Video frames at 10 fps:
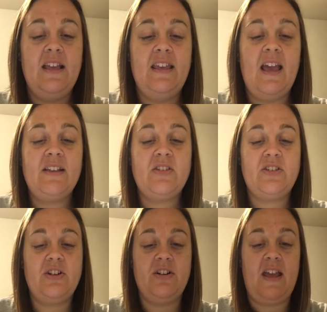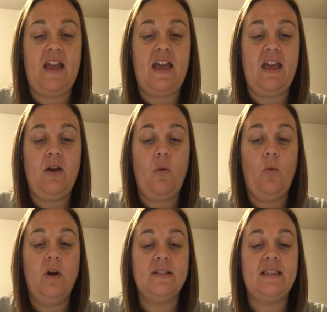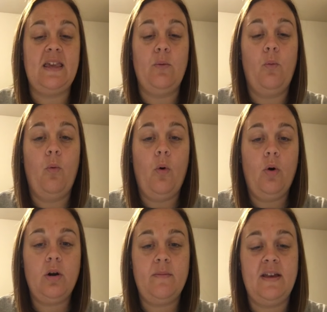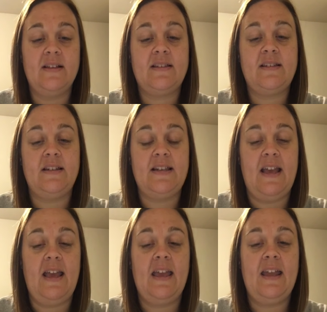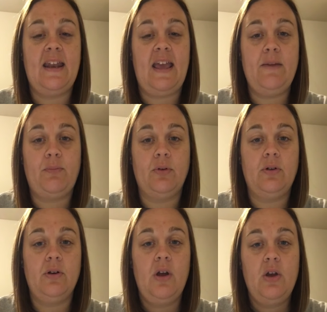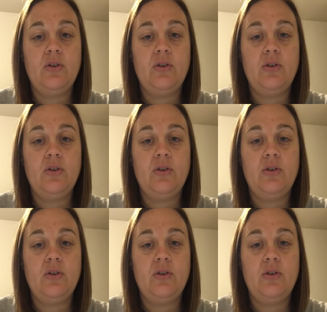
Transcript: Yesterday was the warmest day in April.